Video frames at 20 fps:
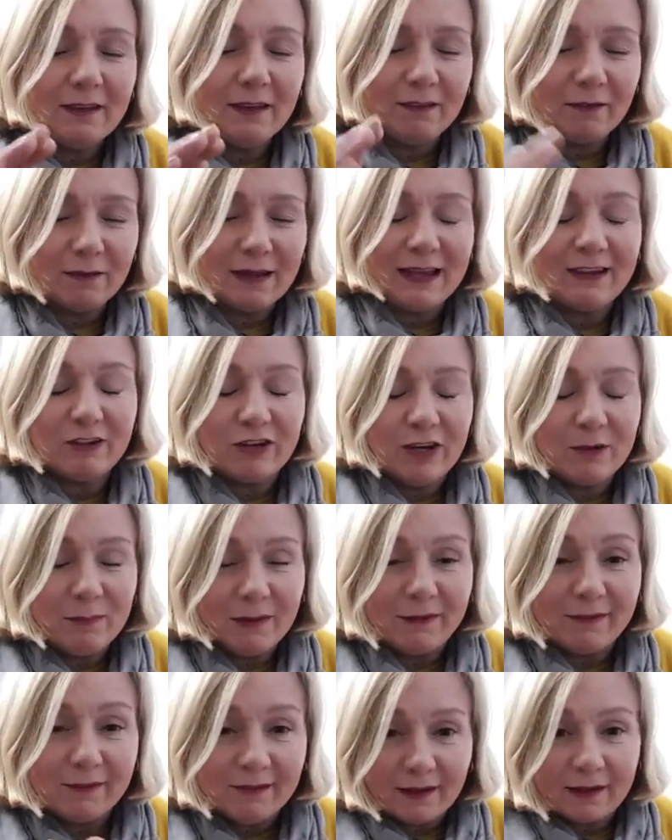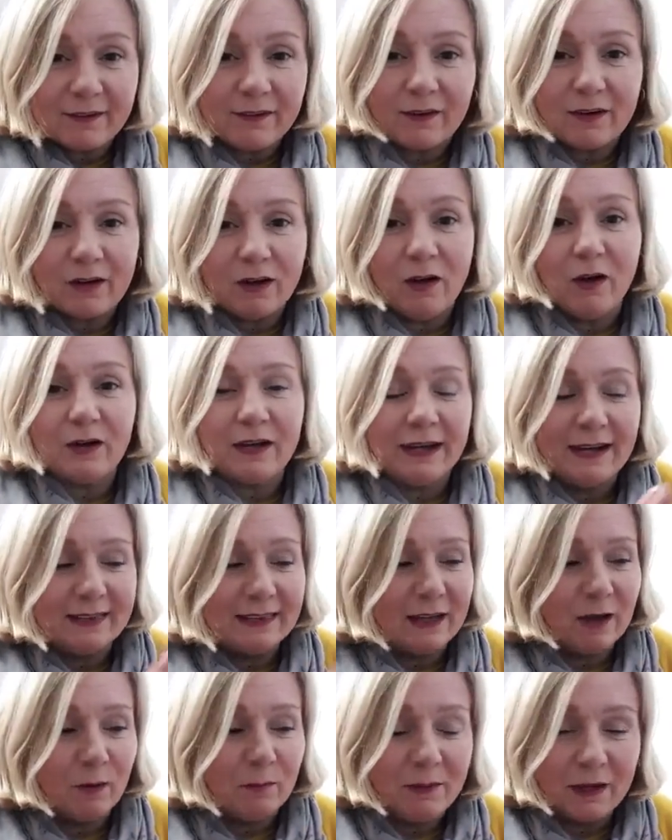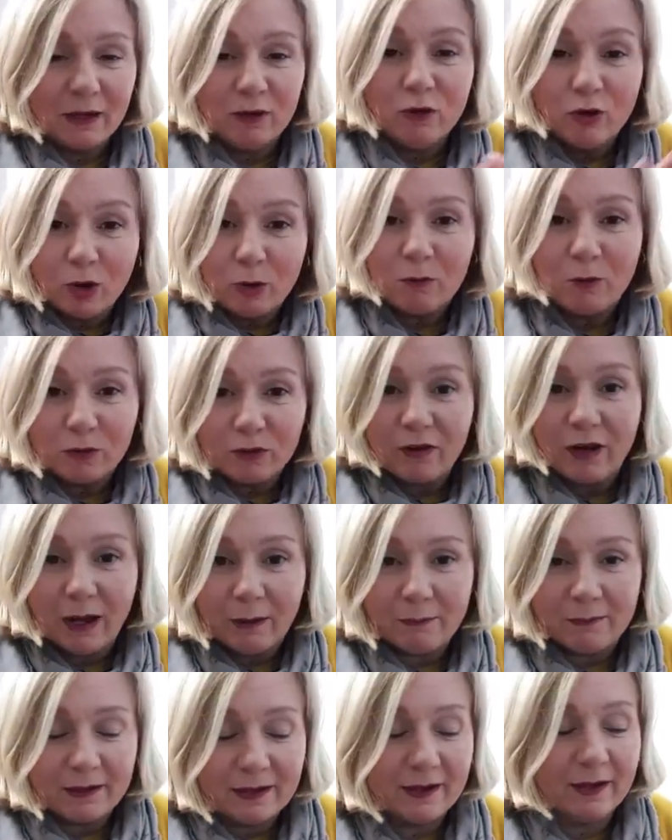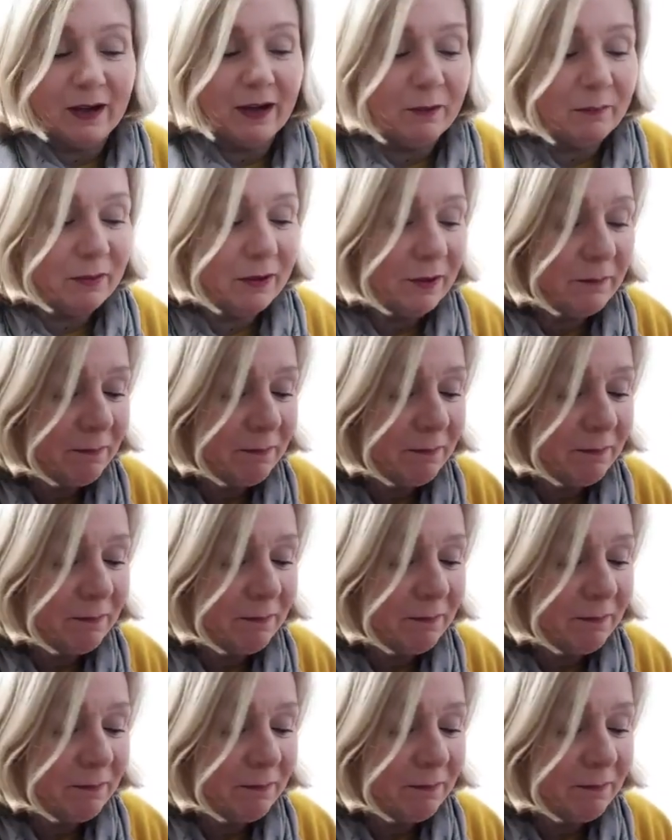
this will actually be 6 o'clock and it'll be a normal time to get up.